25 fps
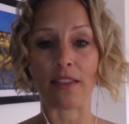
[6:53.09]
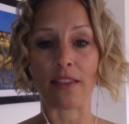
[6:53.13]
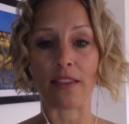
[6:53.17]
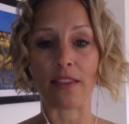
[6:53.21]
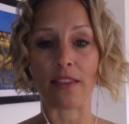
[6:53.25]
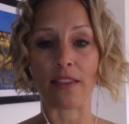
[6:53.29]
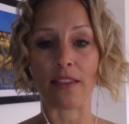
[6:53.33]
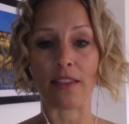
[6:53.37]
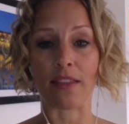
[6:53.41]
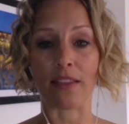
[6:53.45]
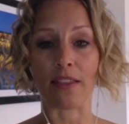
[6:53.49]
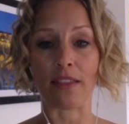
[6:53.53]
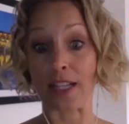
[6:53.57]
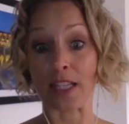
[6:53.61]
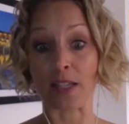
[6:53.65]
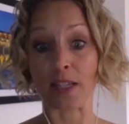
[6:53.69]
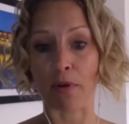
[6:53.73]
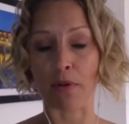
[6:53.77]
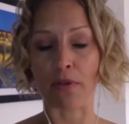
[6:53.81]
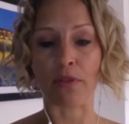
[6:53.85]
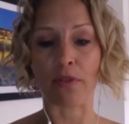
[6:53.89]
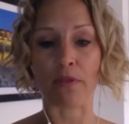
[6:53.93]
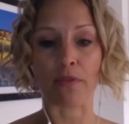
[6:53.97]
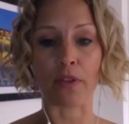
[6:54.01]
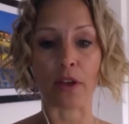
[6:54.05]
this
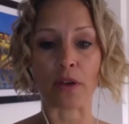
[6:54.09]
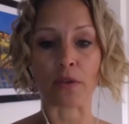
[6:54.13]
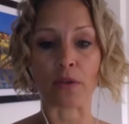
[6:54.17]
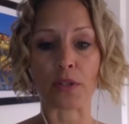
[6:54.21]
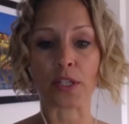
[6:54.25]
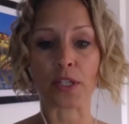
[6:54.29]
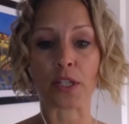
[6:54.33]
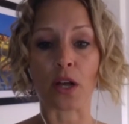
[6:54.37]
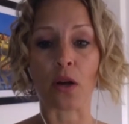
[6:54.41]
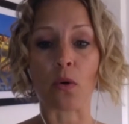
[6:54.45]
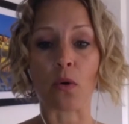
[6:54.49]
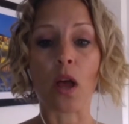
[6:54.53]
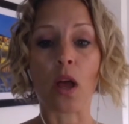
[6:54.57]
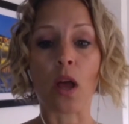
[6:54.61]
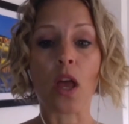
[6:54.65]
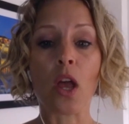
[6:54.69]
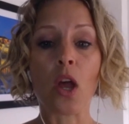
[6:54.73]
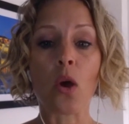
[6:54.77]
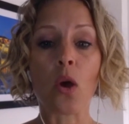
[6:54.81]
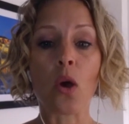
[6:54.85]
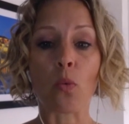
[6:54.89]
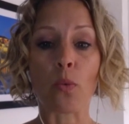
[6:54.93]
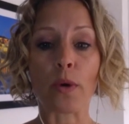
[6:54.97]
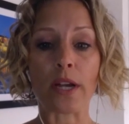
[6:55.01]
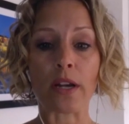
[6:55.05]
this fits both of those
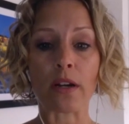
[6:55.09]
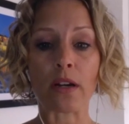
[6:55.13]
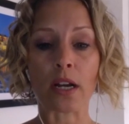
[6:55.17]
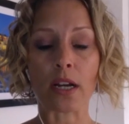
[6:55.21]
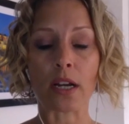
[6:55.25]
so